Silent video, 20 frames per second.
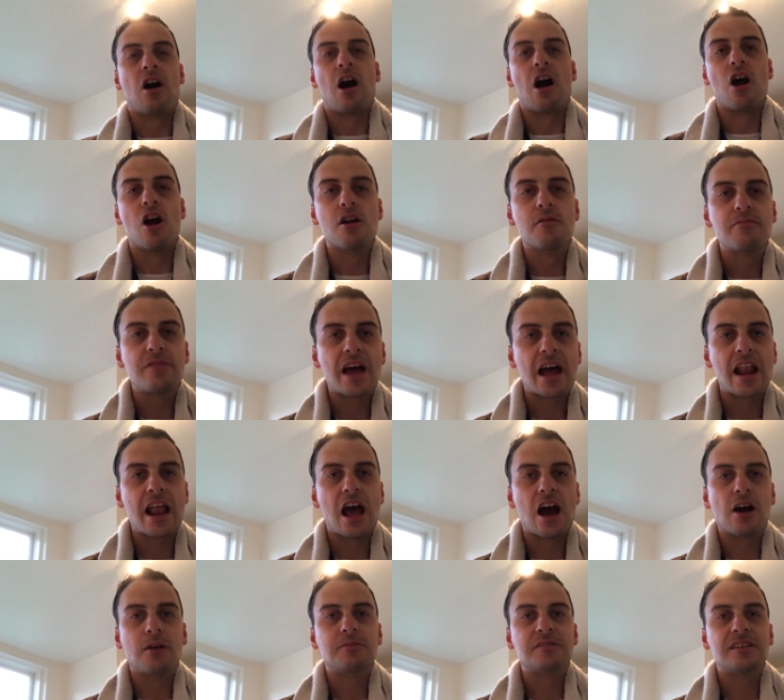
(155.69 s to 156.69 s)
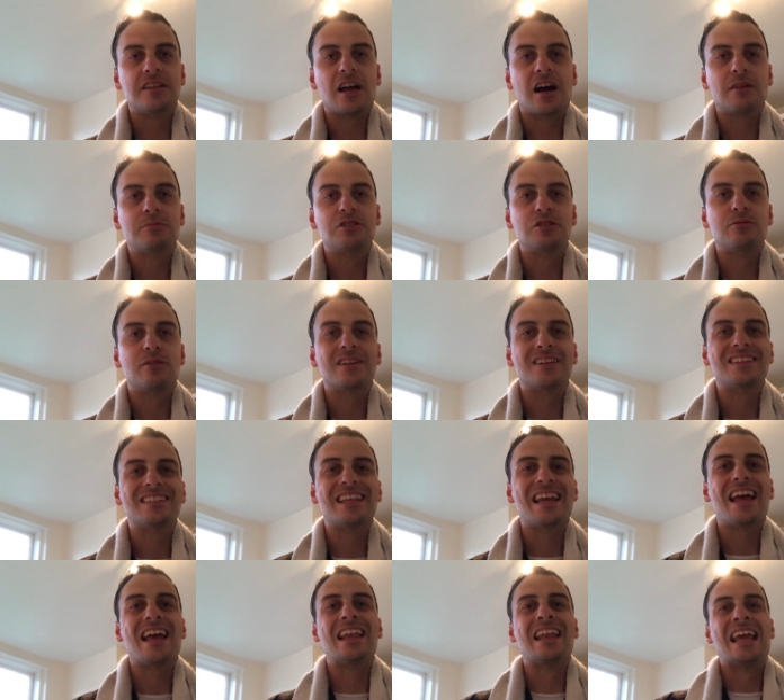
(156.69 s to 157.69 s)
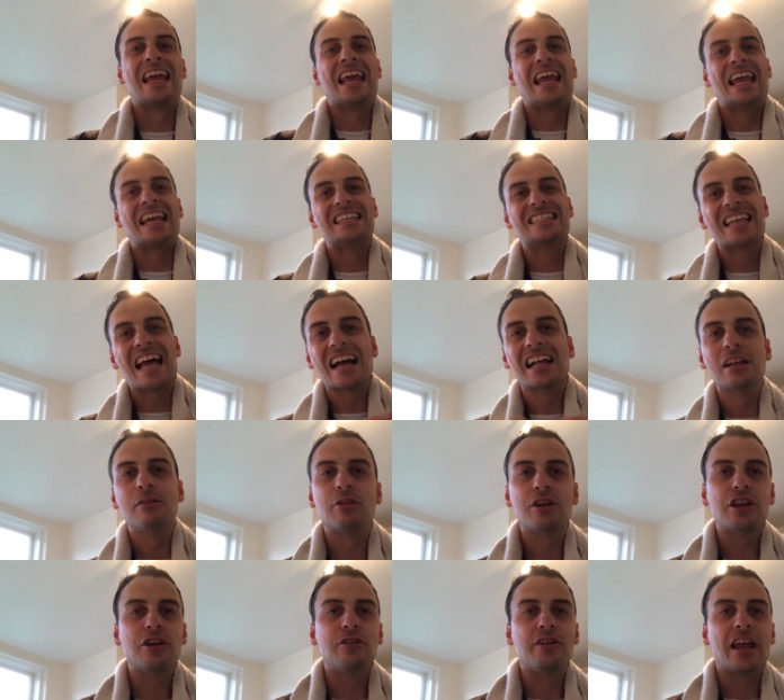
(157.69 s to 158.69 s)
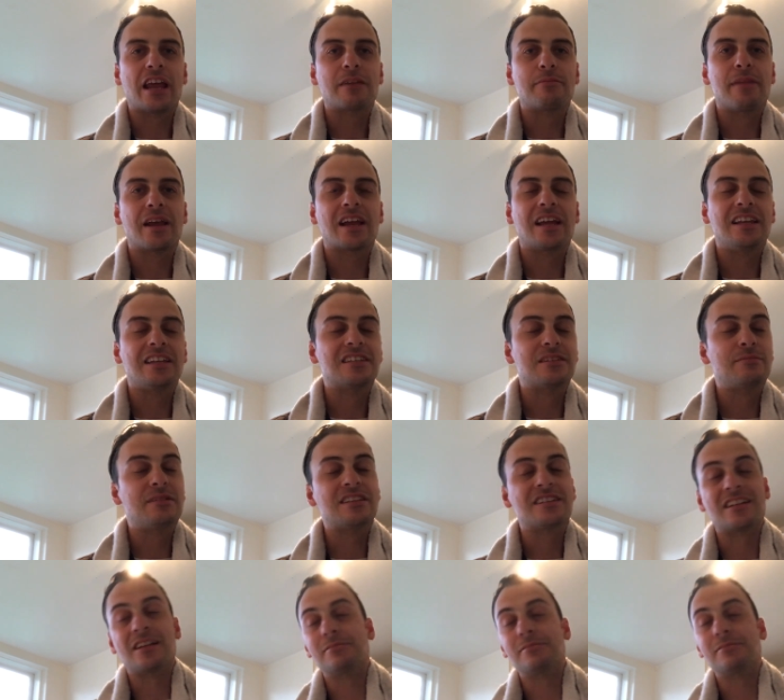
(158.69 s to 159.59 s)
I hope that helps and helps you understand exactly what a unique mechanism is.